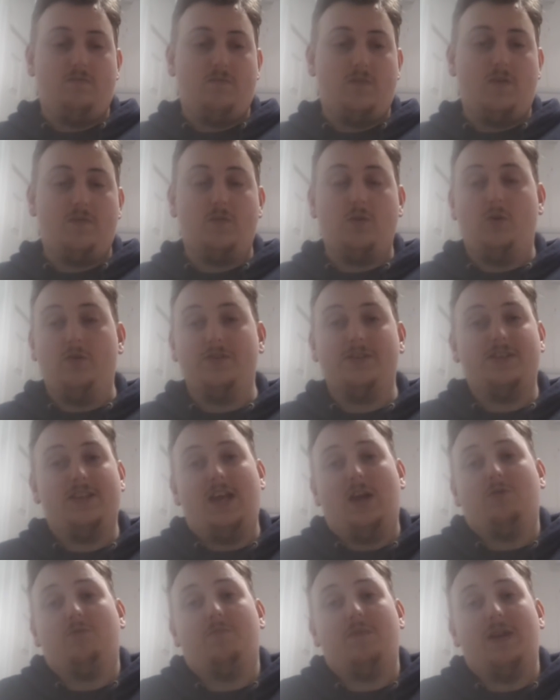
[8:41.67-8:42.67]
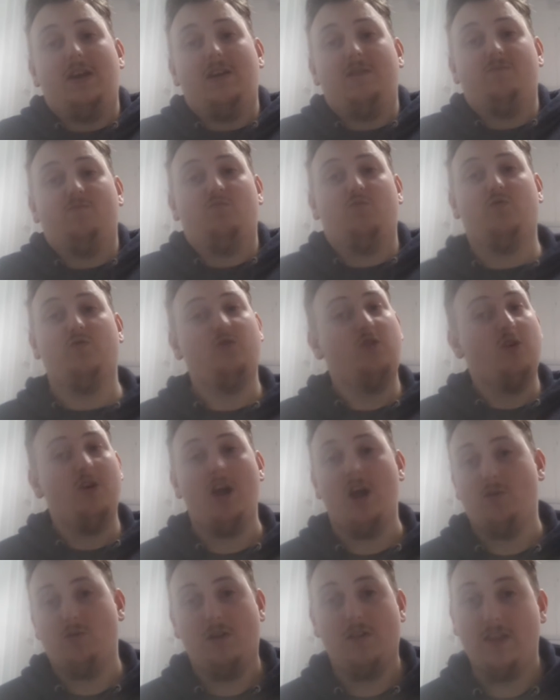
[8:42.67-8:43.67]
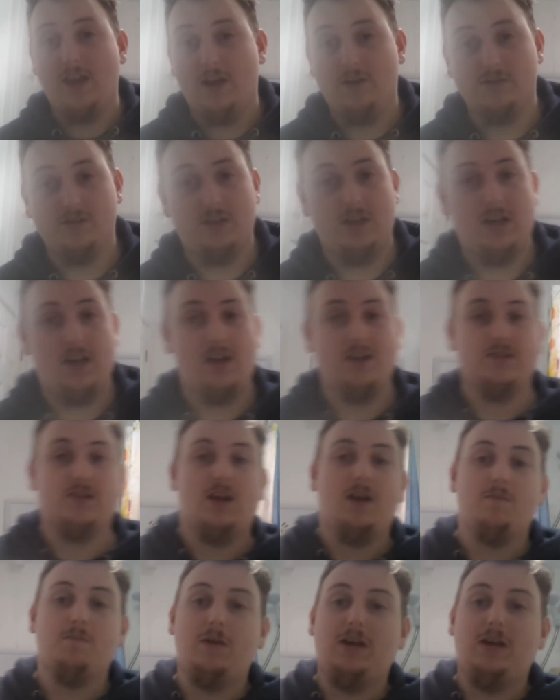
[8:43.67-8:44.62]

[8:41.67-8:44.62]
of course, that would be 400,000 years,